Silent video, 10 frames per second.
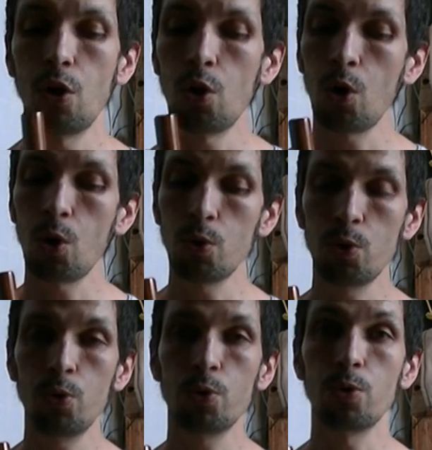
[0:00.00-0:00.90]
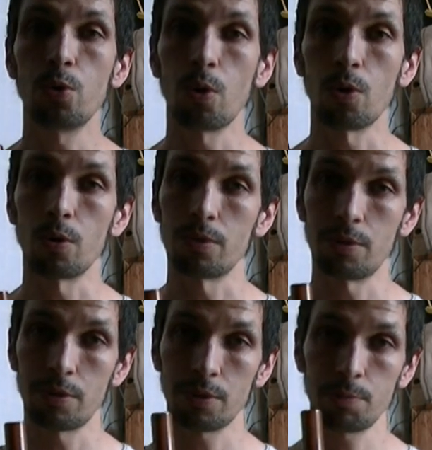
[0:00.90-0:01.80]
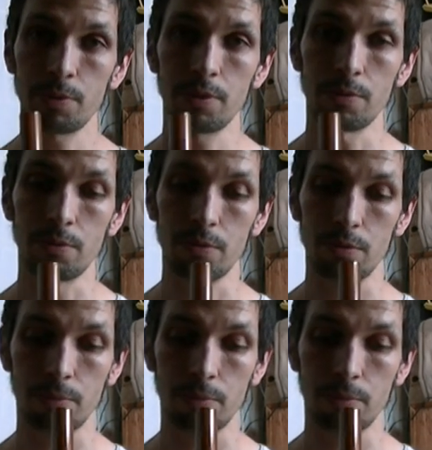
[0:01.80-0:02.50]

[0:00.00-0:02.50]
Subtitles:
Ho, u, ru, ho. I'll explain the ru.